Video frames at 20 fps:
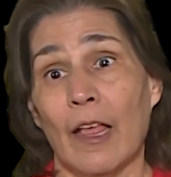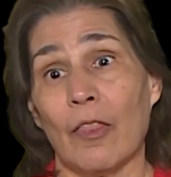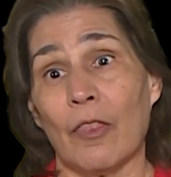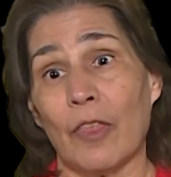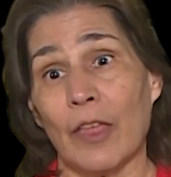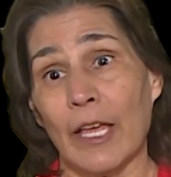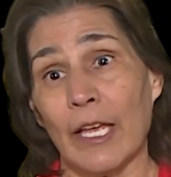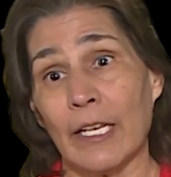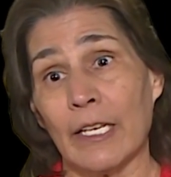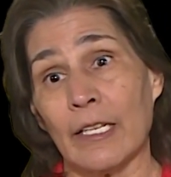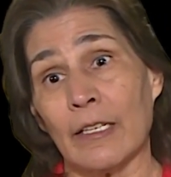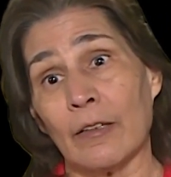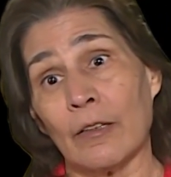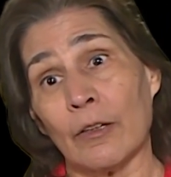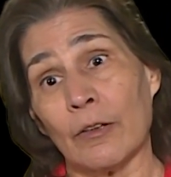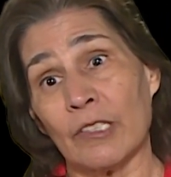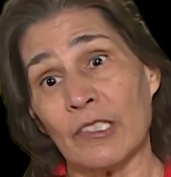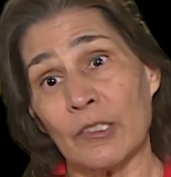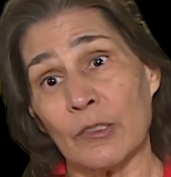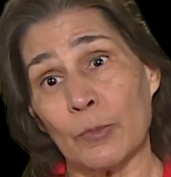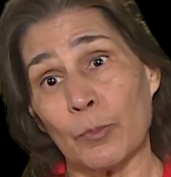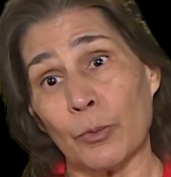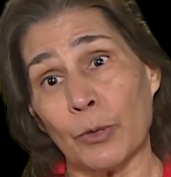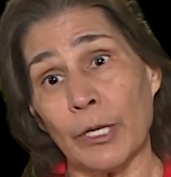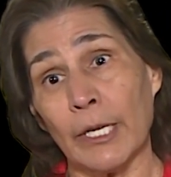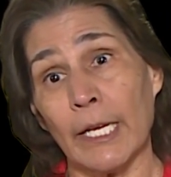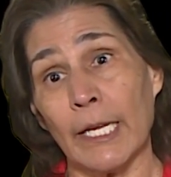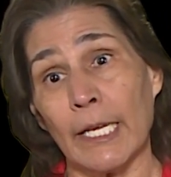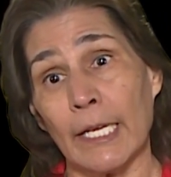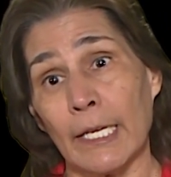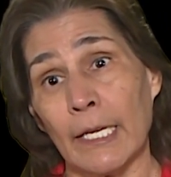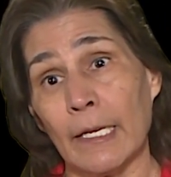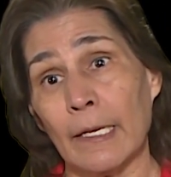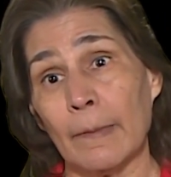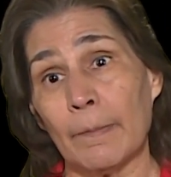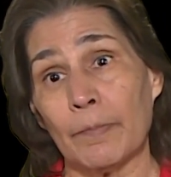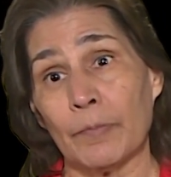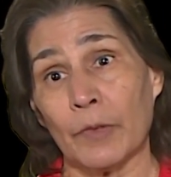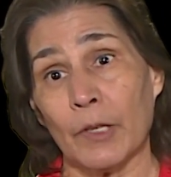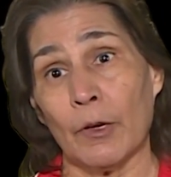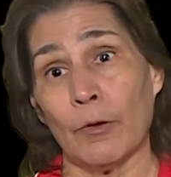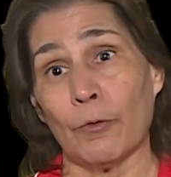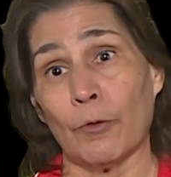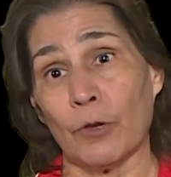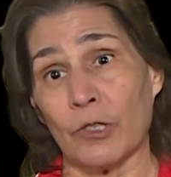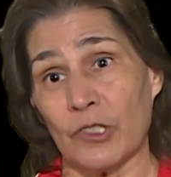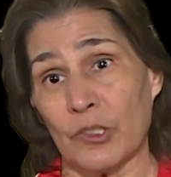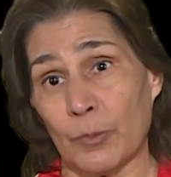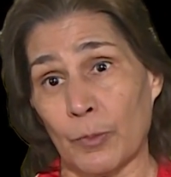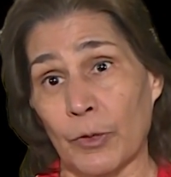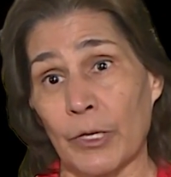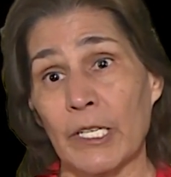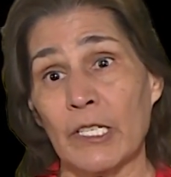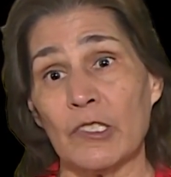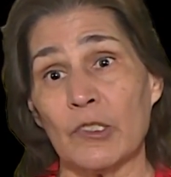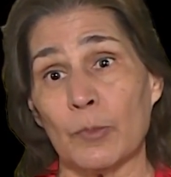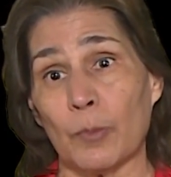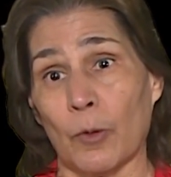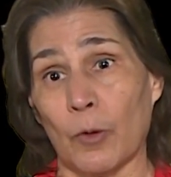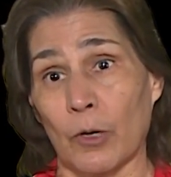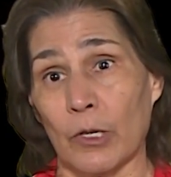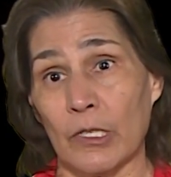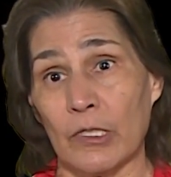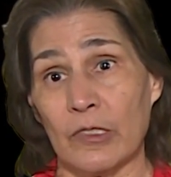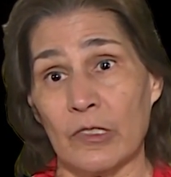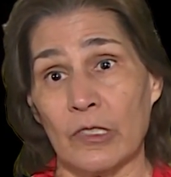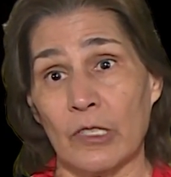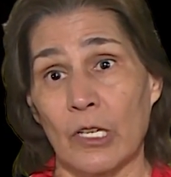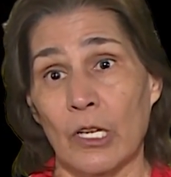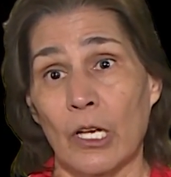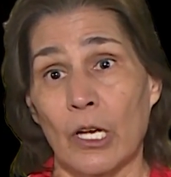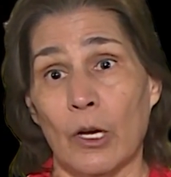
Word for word: Then in the spring, for spring sports,